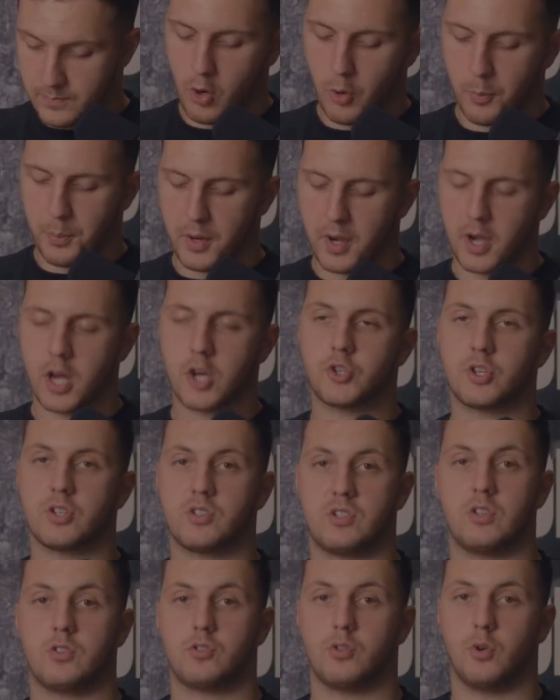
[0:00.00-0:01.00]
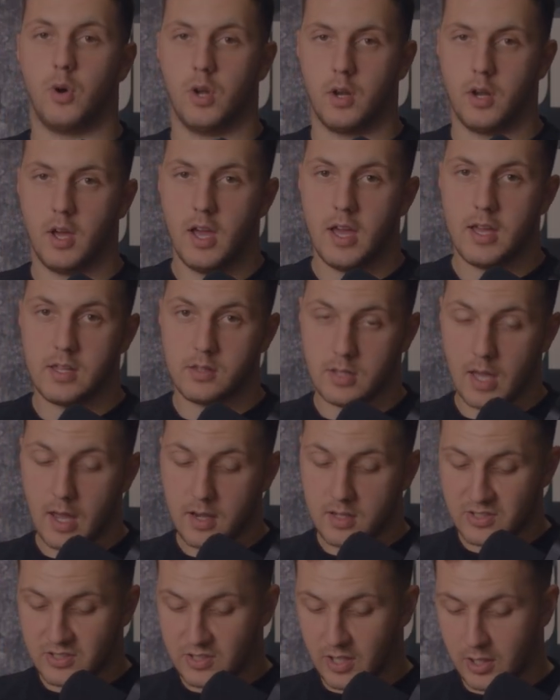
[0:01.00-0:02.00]
operations, and so on. And
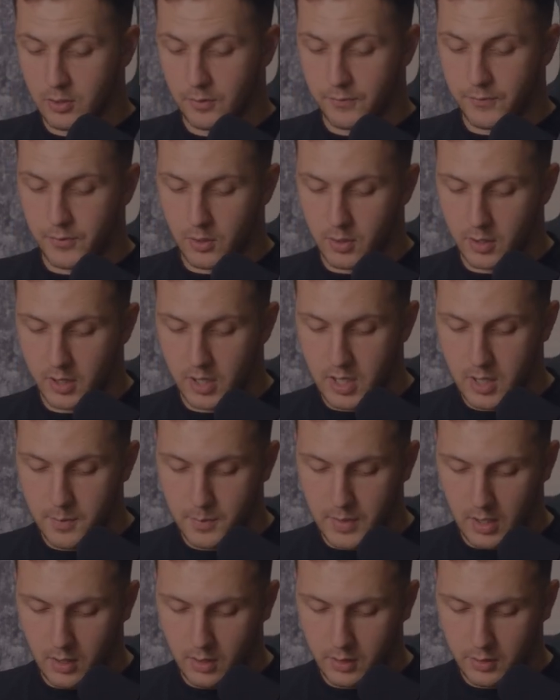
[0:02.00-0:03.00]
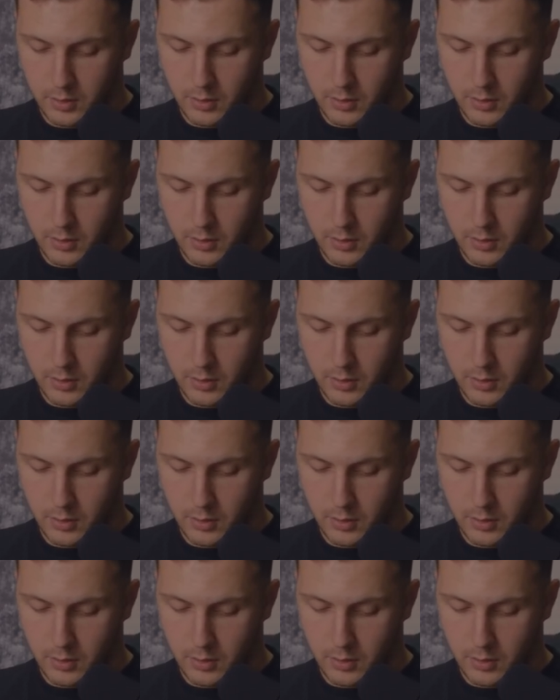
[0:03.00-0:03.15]
then inside of your email,